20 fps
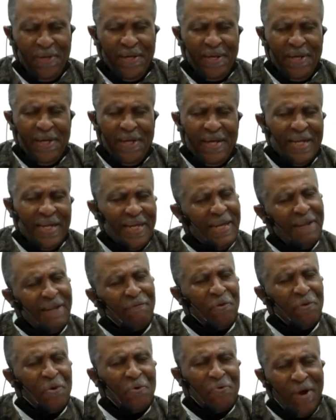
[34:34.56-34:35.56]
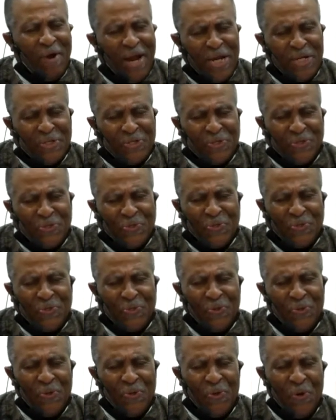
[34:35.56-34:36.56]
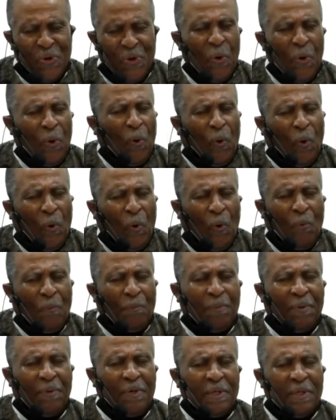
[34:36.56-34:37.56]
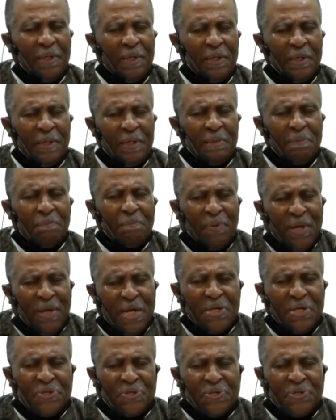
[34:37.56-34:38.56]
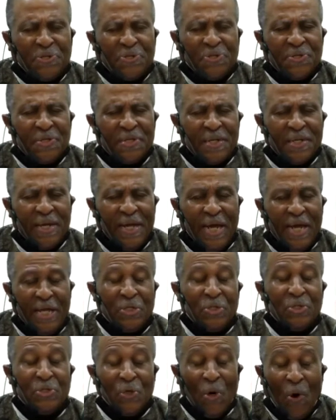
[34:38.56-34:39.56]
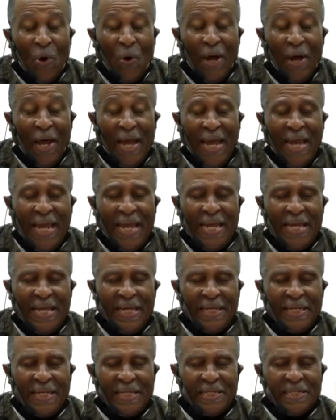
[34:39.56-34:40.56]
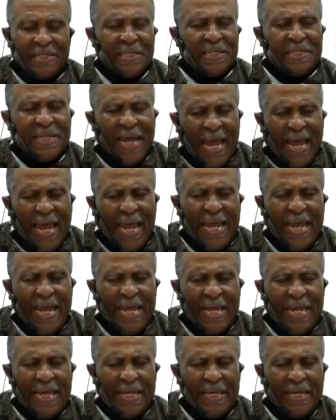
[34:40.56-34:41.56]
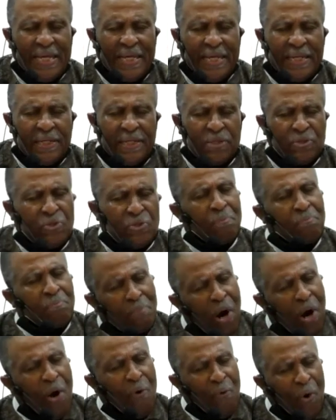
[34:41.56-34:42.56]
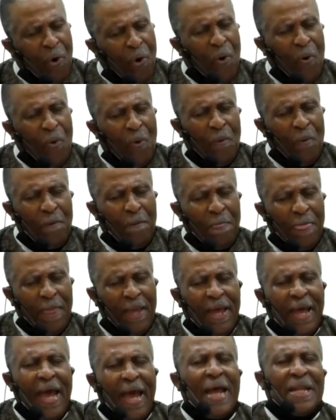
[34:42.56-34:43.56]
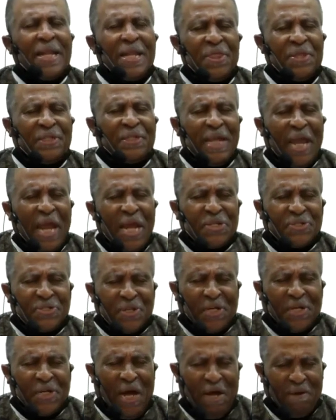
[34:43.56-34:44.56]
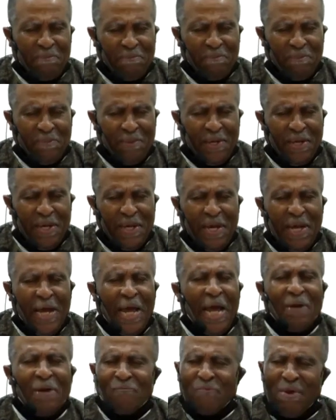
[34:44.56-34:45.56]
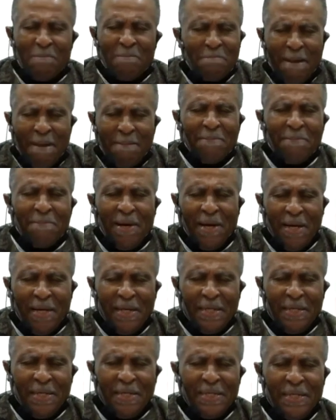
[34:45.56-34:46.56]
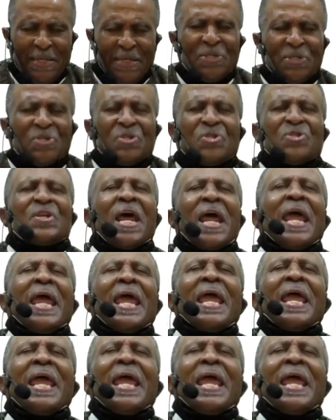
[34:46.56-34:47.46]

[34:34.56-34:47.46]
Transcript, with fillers: and give you grace, hope, peace, and joy today, tomorrow, and in the days to come. And remember, say